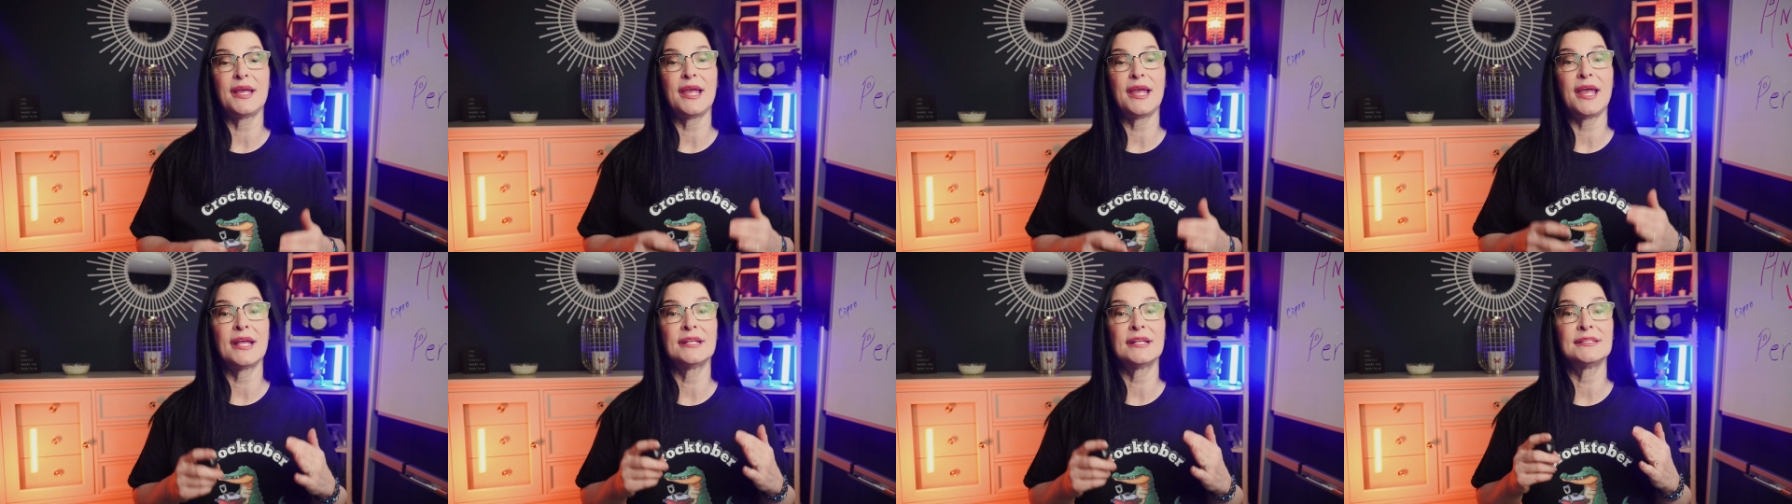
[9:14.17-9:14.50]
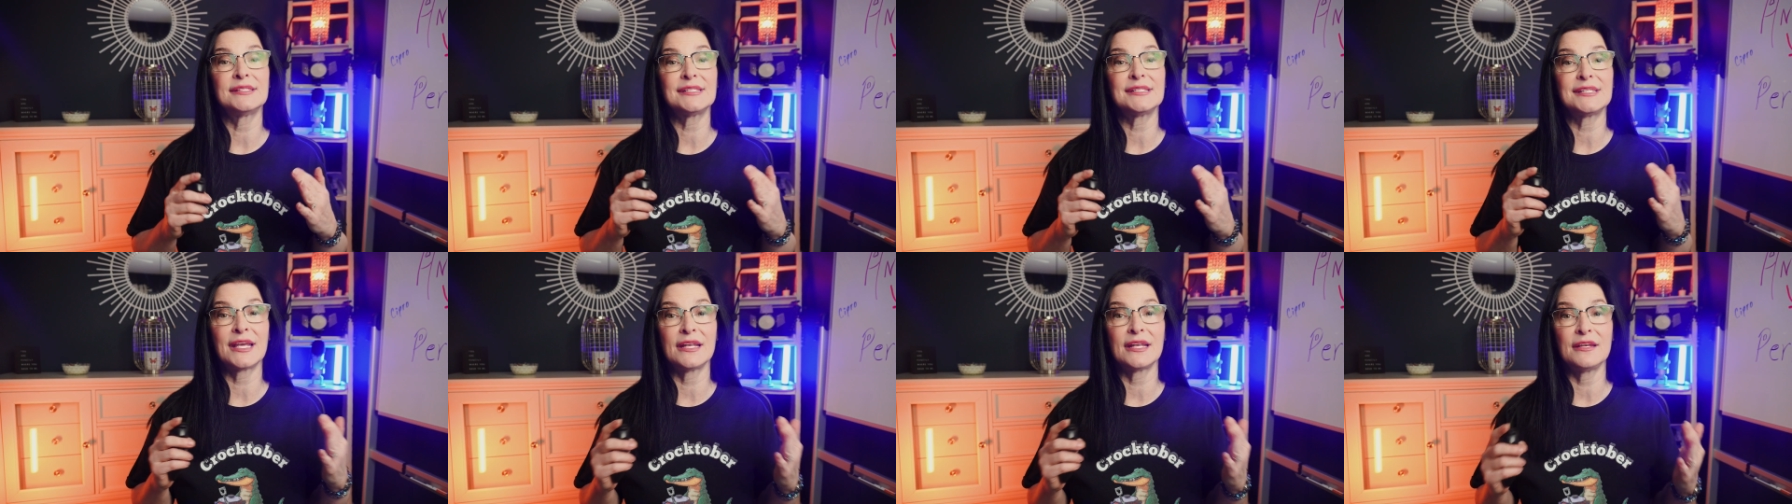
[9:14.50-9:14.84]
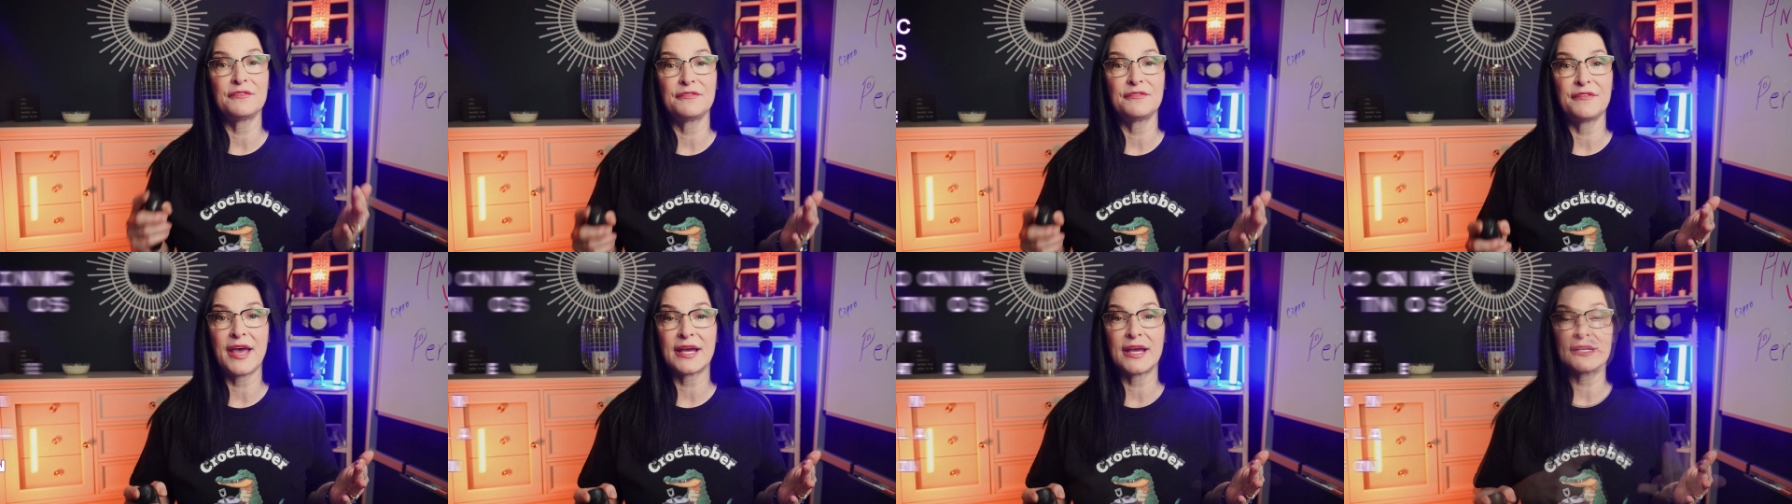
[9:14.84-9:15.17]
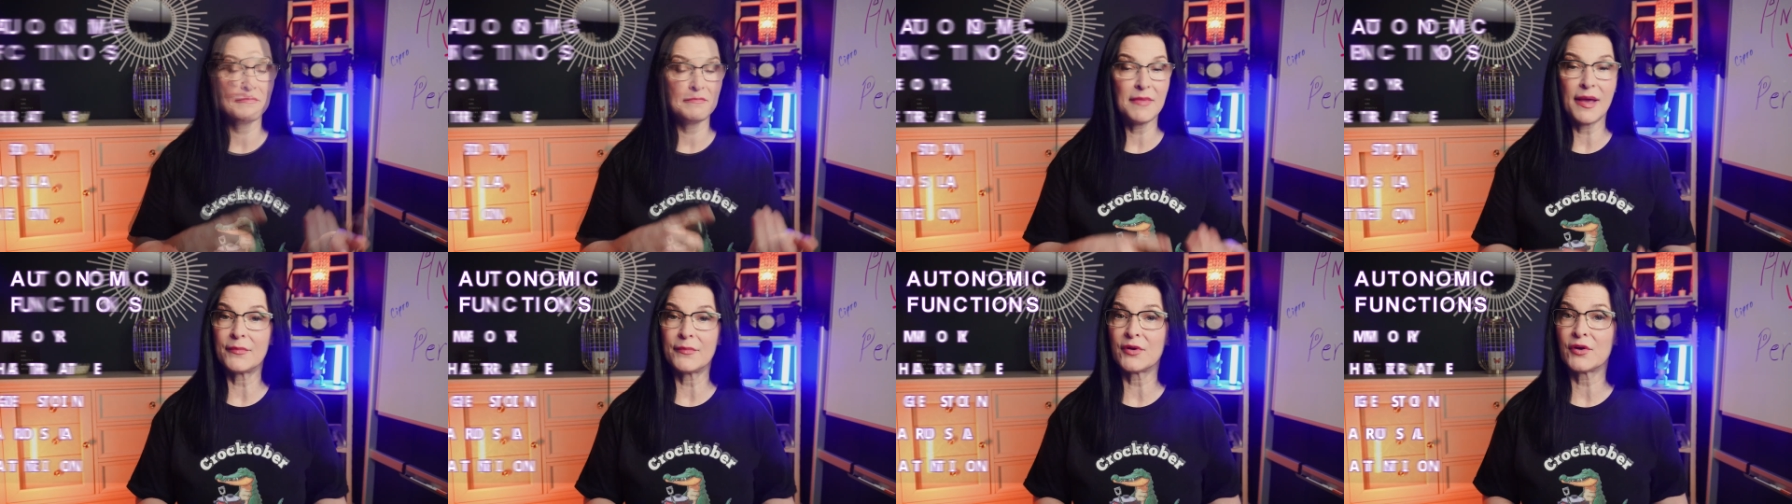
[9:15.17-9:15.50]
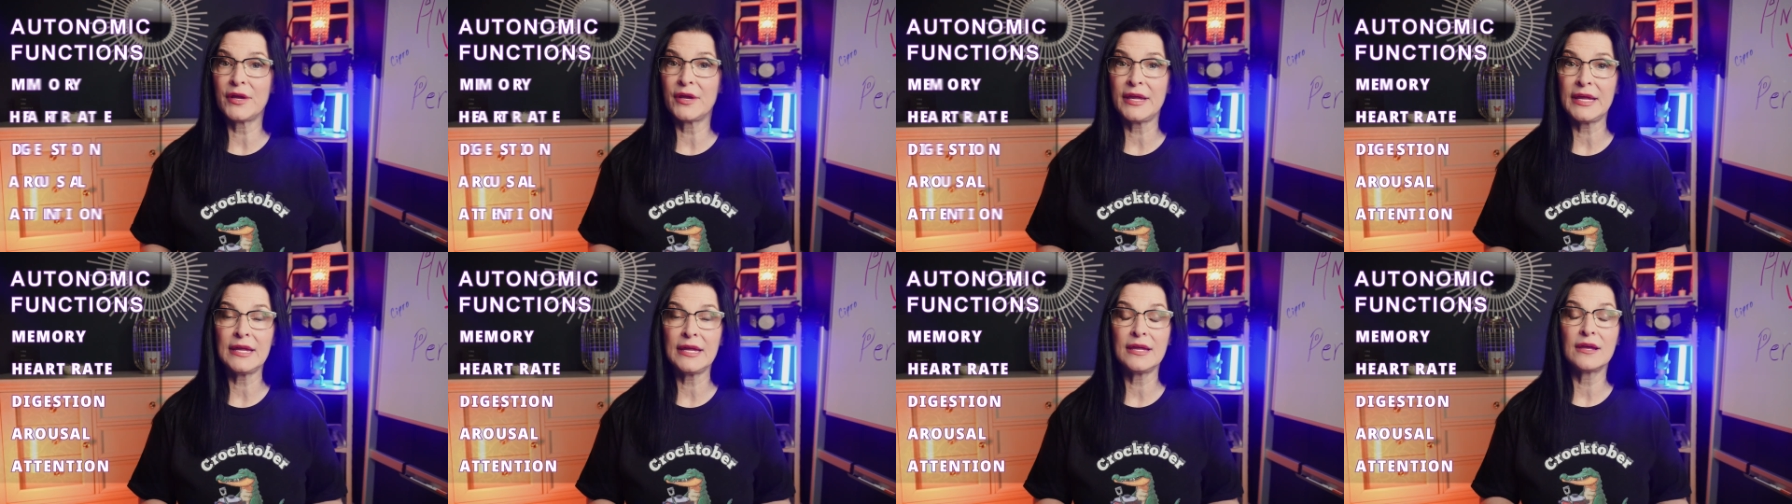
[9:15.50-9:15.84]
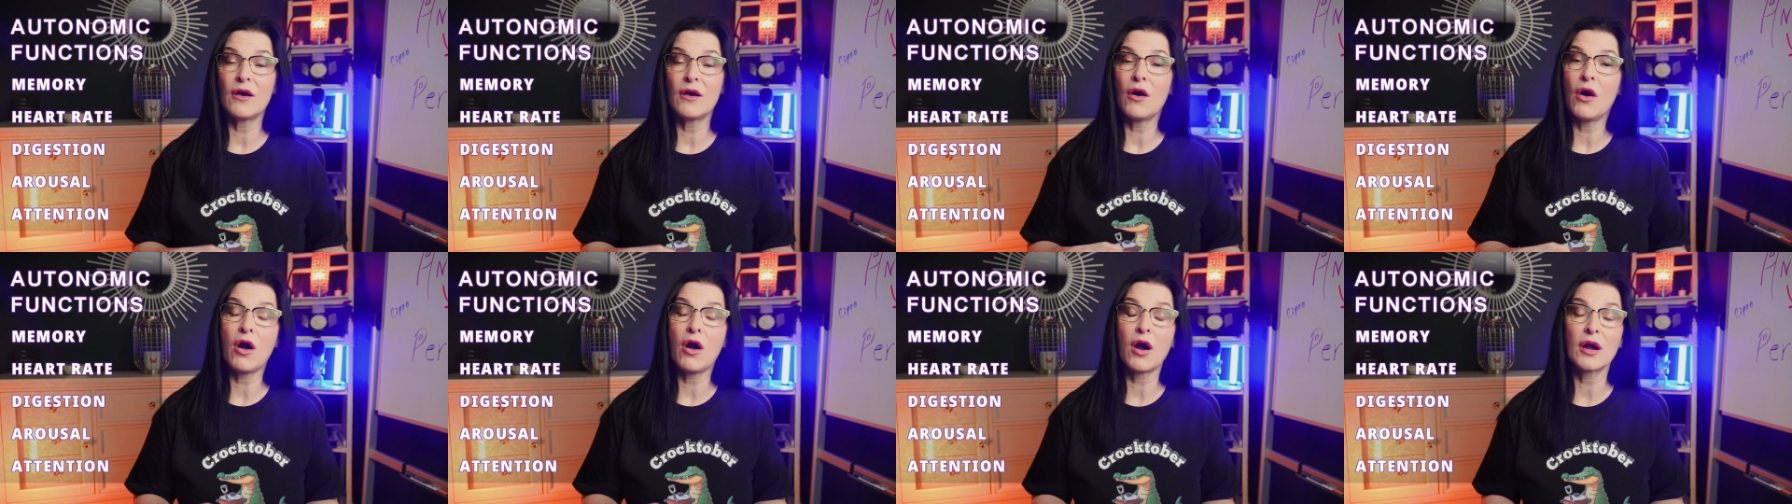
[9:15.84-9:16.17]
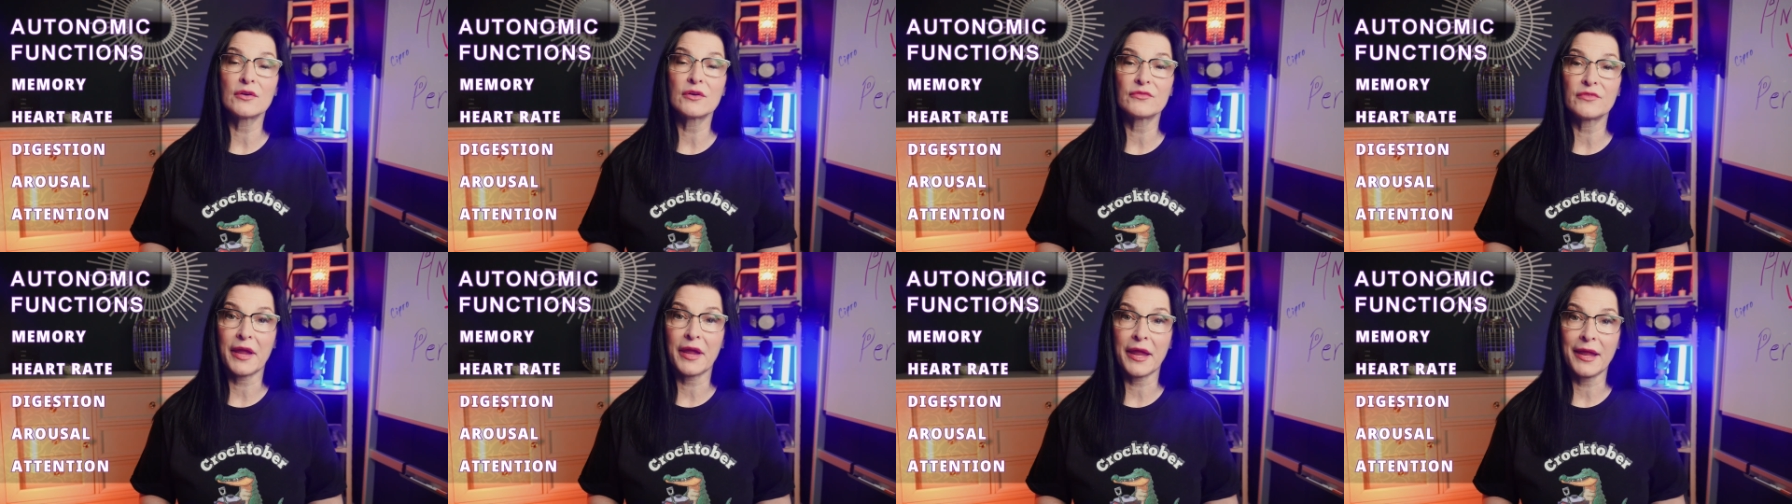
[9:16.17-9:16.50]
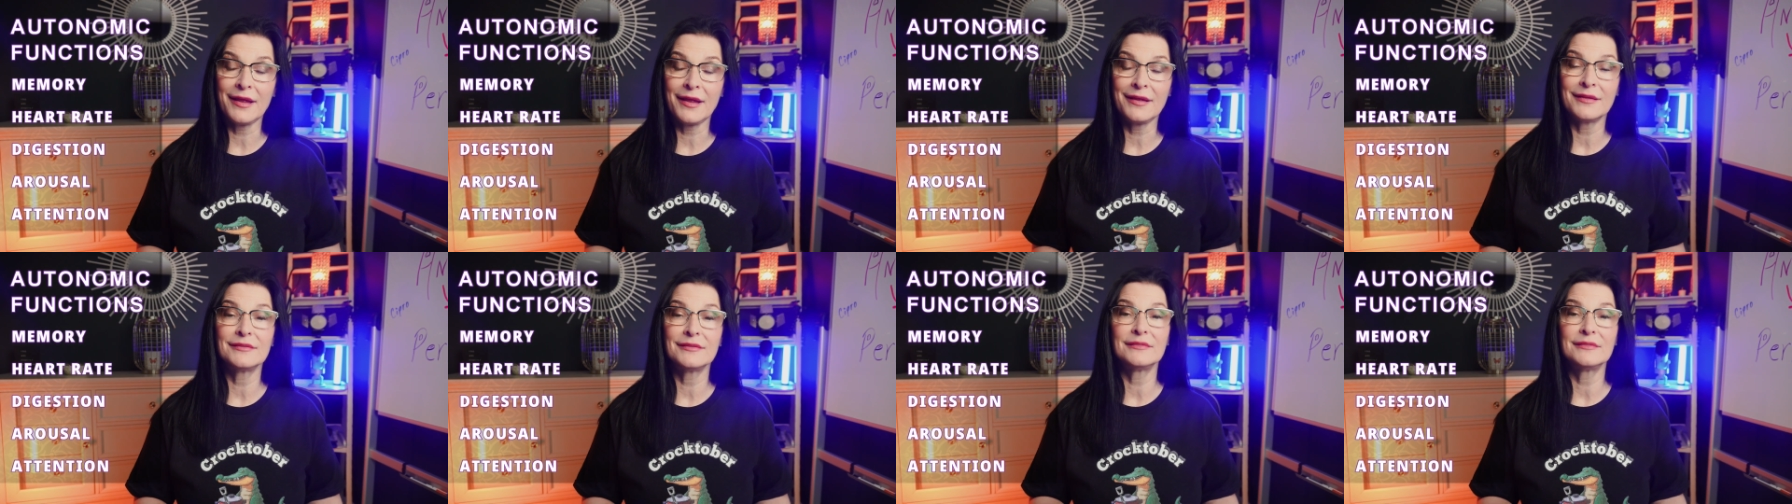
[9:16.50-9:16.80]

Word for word: and can affect memory, heart rate,